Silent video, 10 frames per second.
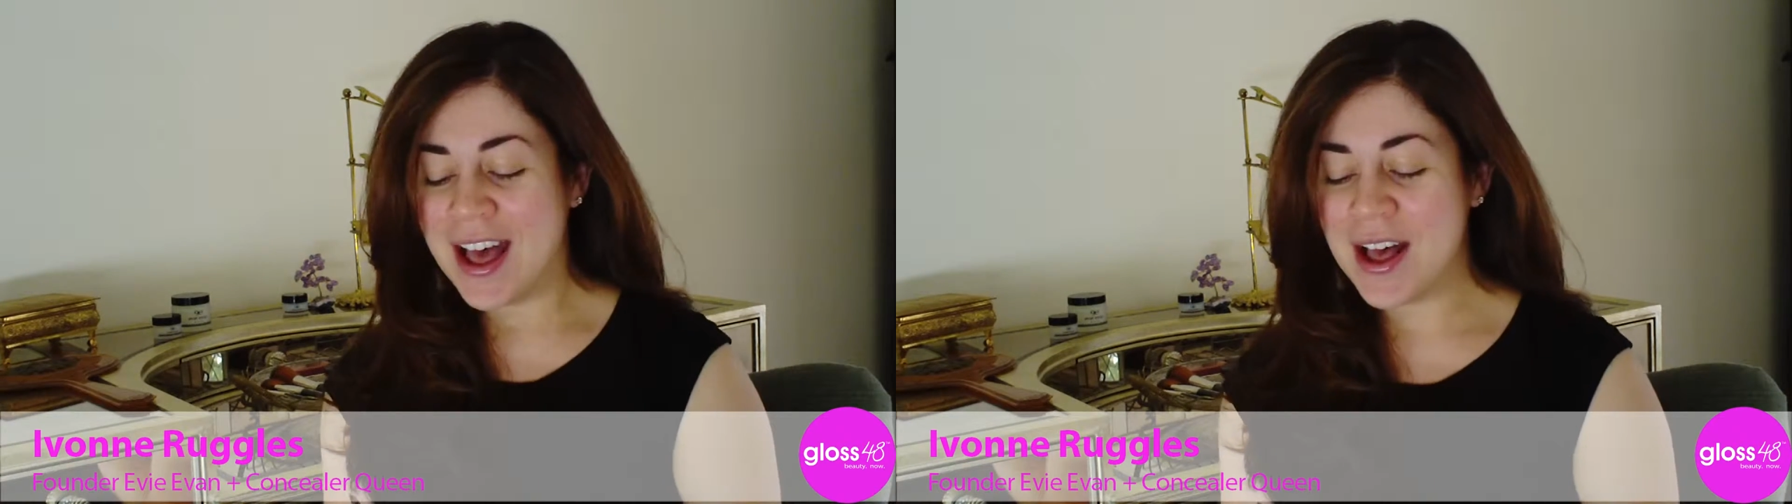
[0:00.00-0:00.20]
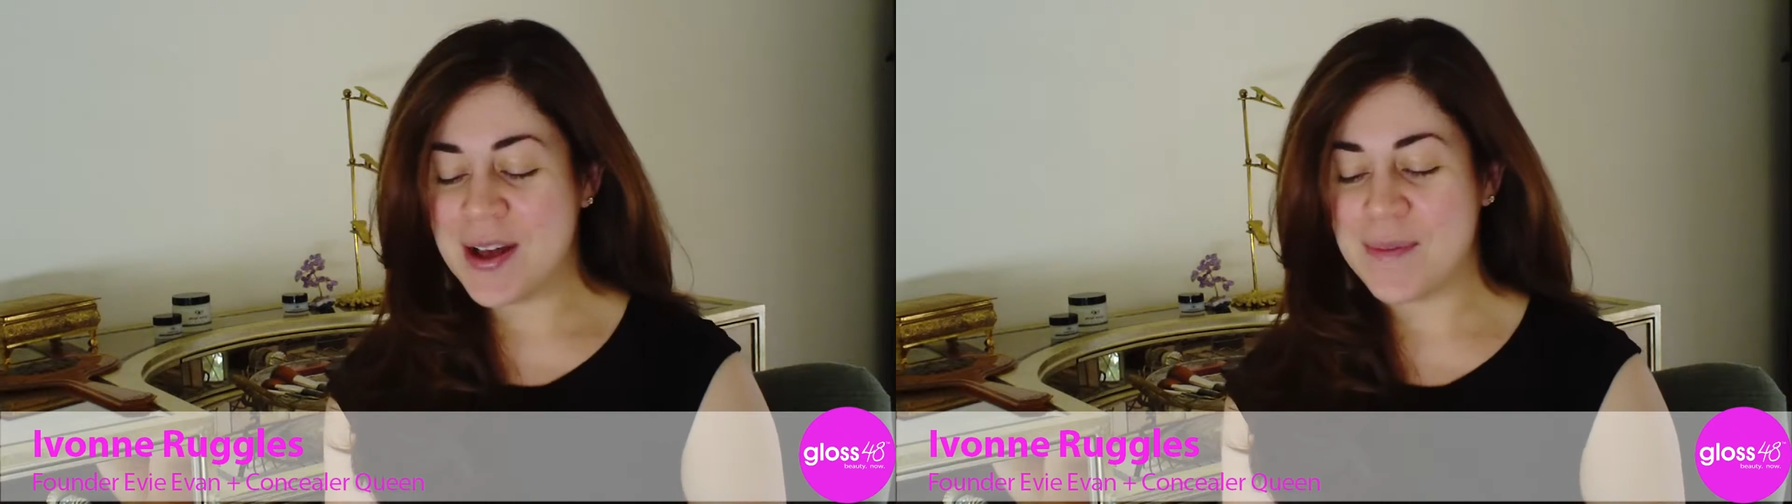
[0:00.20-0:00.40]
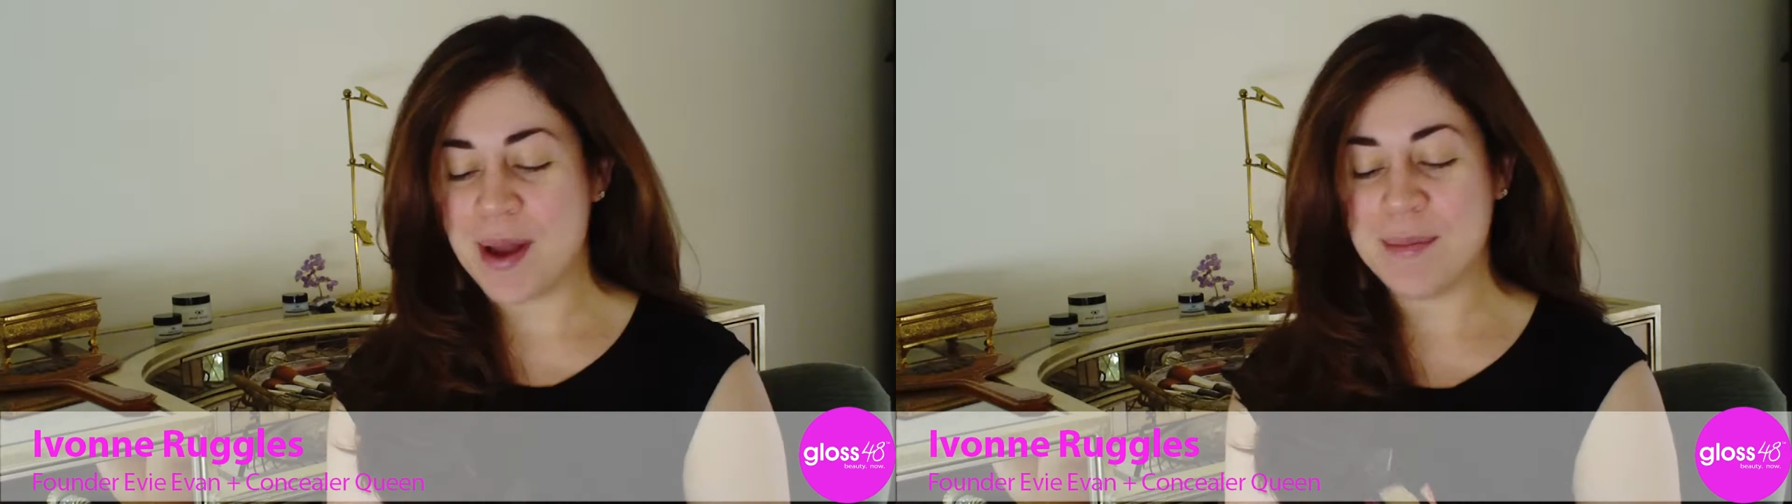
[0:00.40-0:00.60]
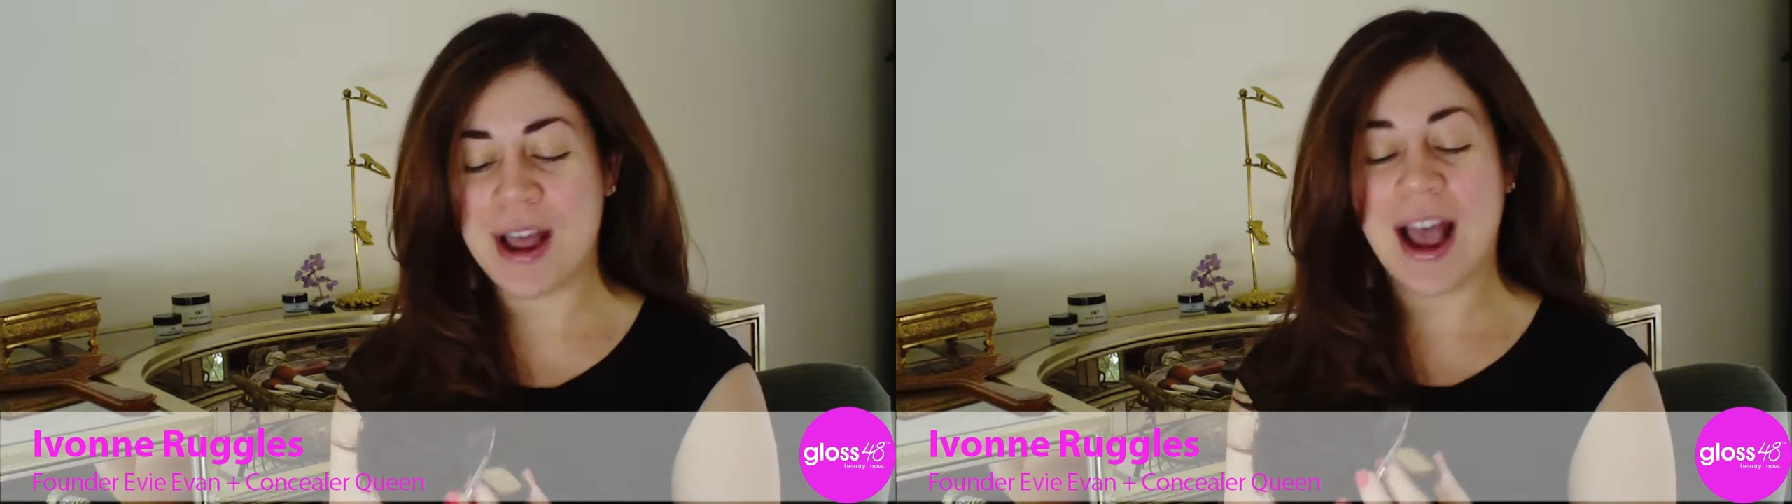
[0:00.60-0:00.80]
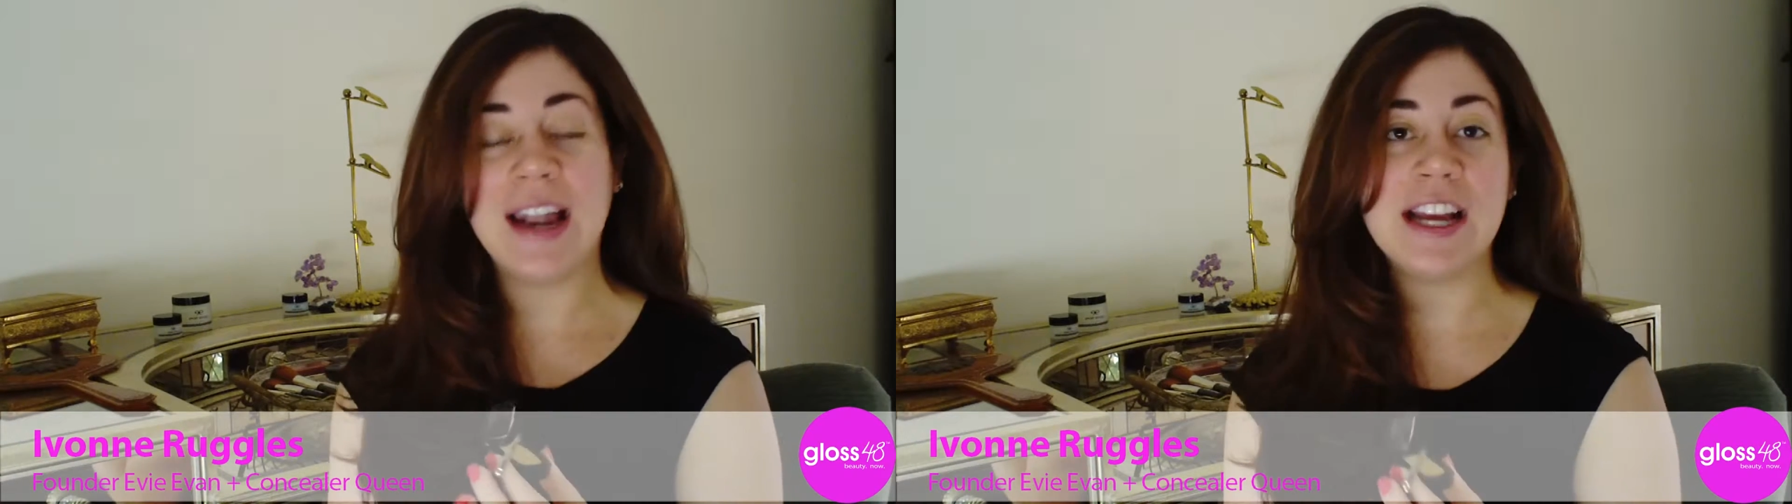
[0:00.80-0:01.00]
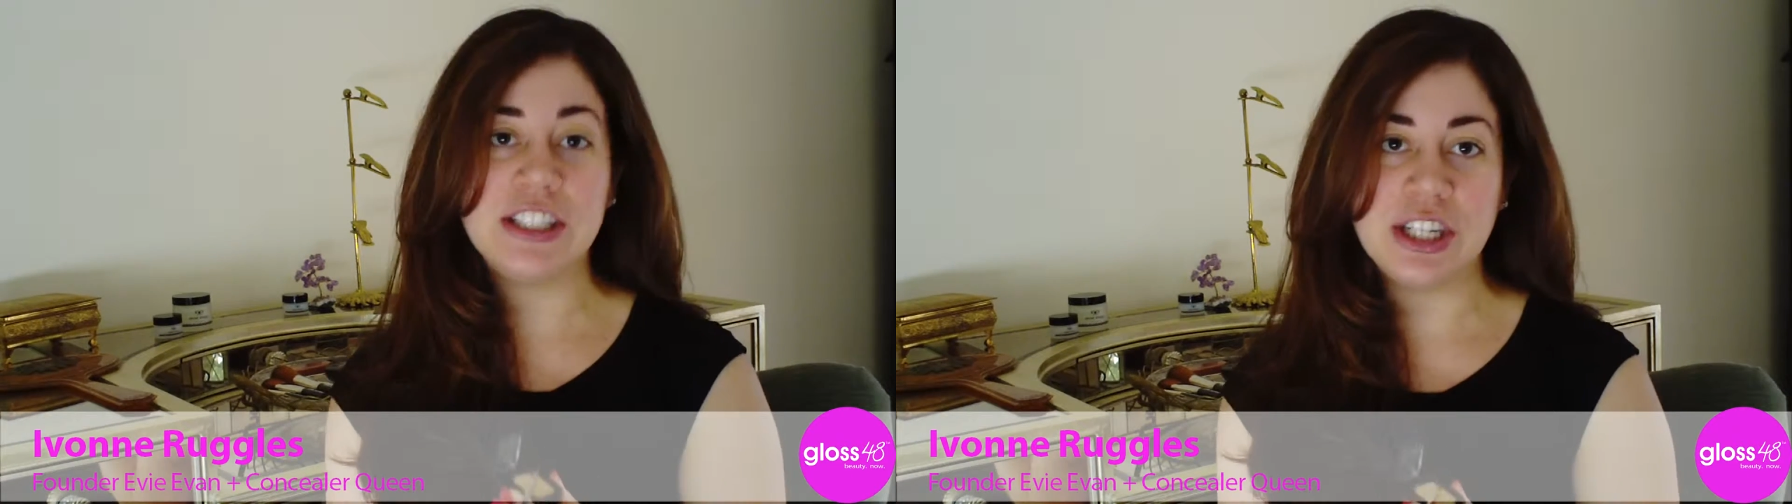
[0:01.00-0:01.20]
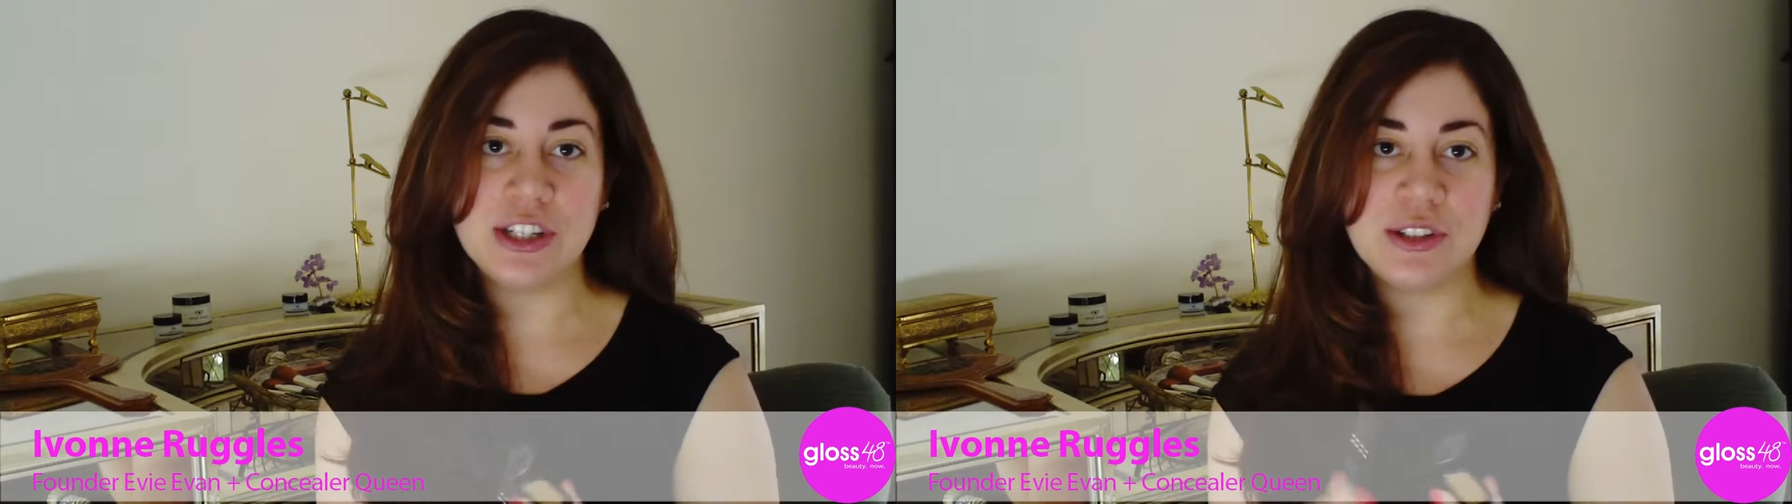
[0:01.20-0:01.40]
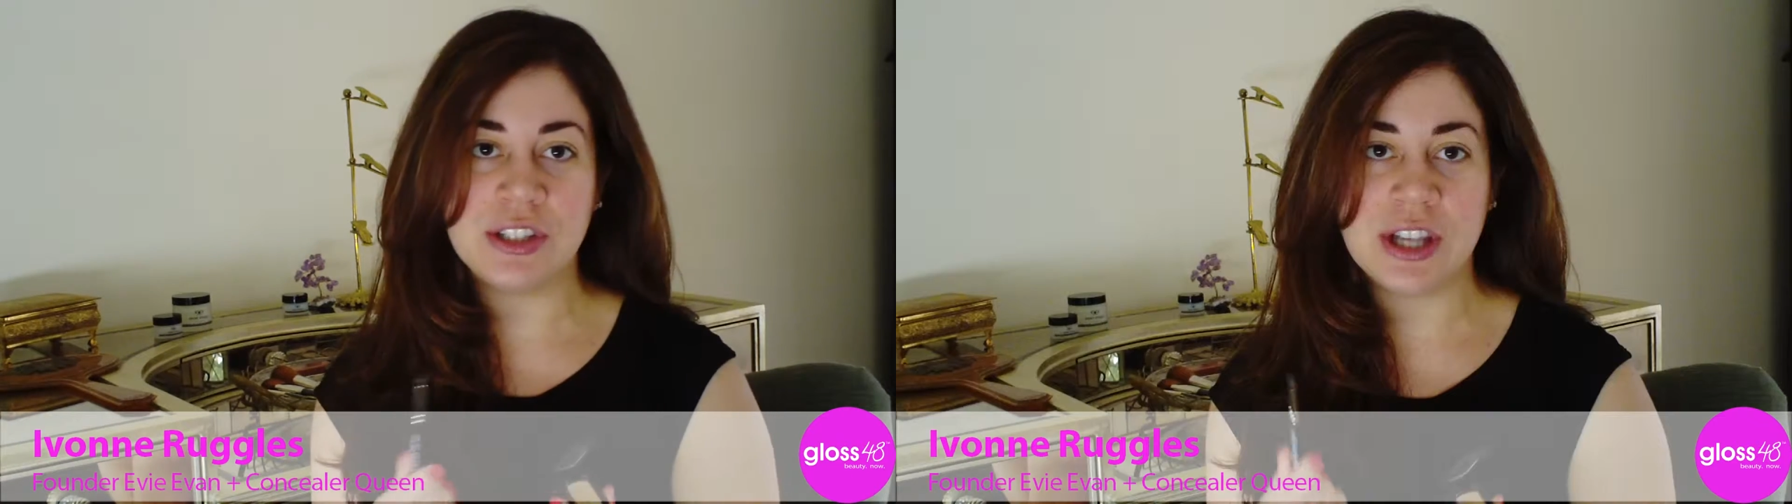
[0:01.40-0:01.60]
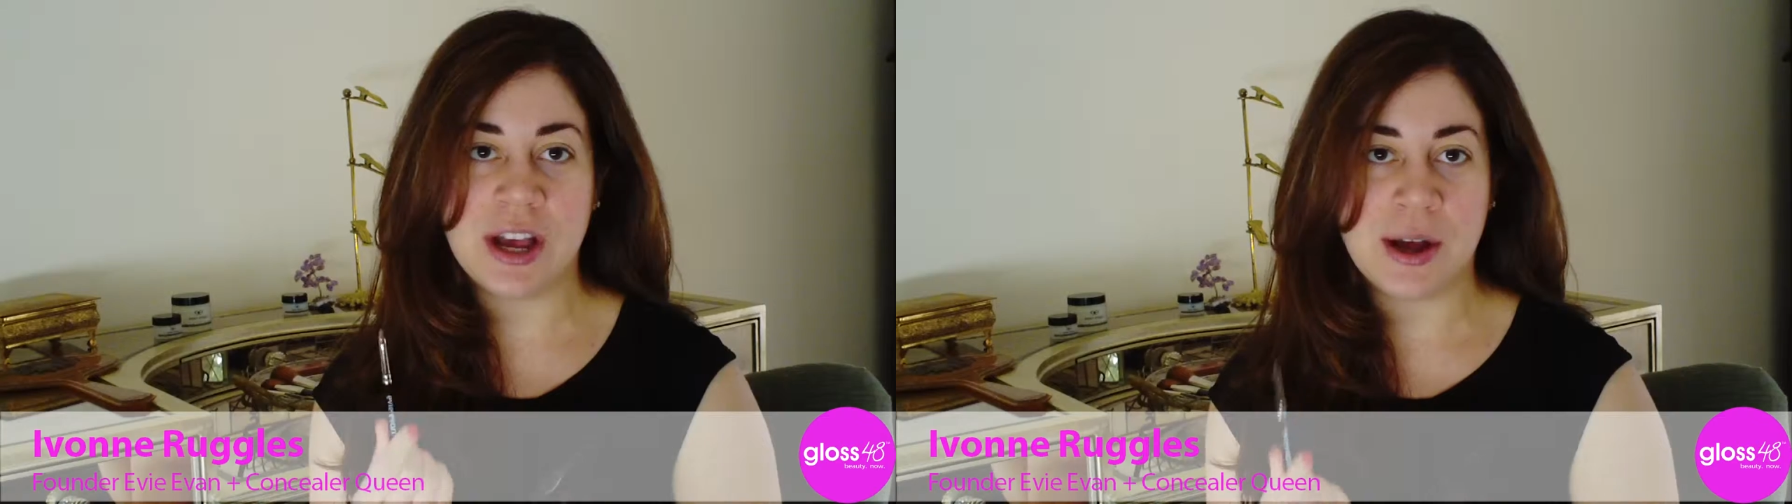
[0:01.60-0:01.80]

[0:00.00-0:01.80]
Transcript: I like to use